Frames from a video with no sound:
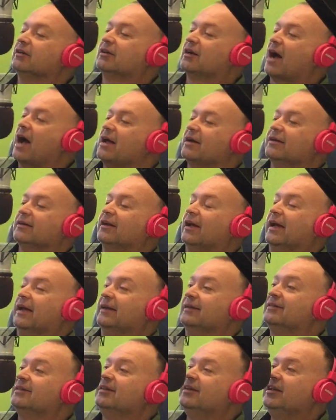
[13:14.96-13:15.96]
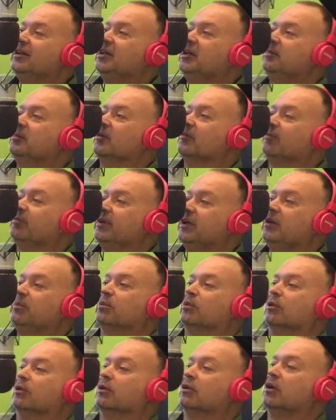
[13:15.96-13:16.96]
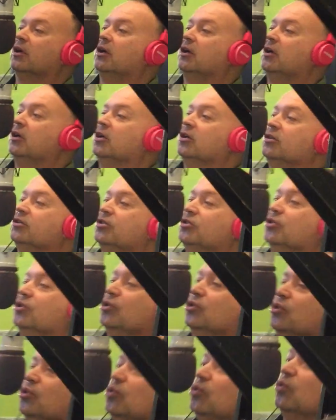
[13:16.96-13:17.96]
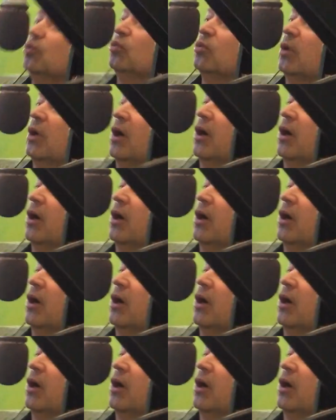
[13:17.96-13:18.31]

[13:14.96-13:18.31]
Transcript: gotten a team of people to